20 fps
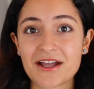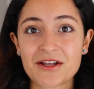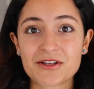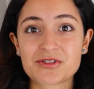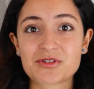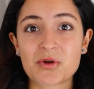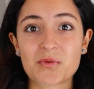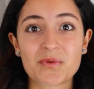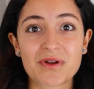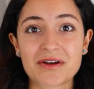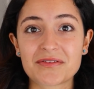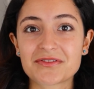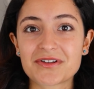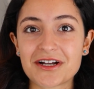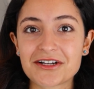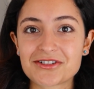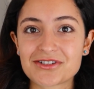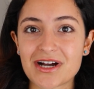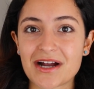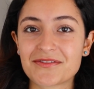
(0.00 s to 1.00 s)
So whenever
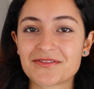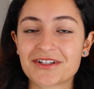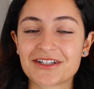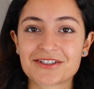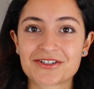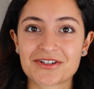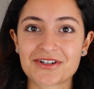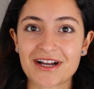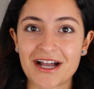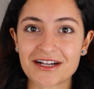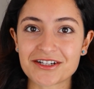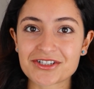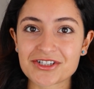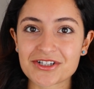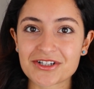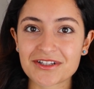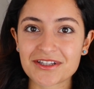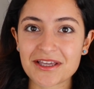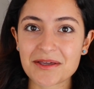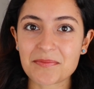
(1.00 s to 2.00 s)
I travel
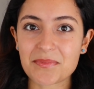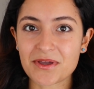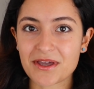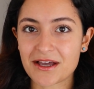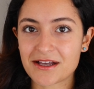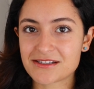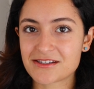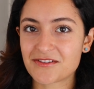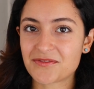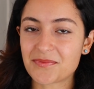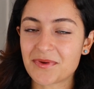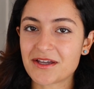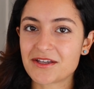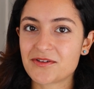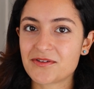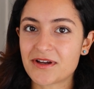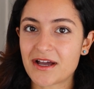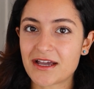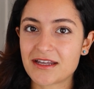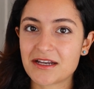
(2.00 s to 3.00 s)
internationally, because of my
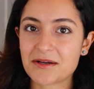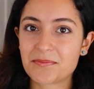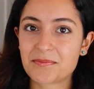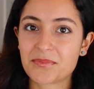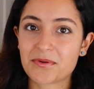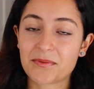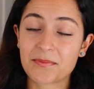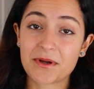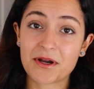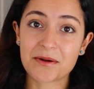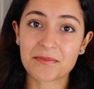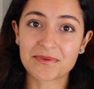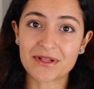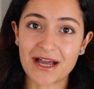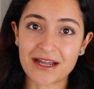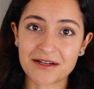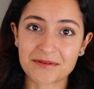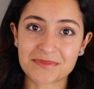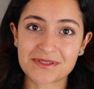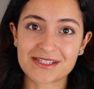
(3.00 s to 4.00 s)
United Premier
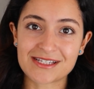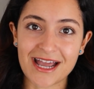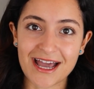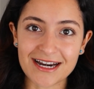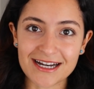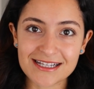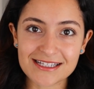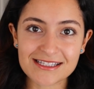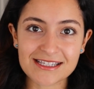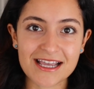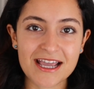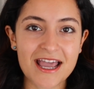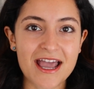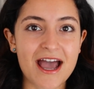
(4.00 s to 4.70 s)
Platinum status,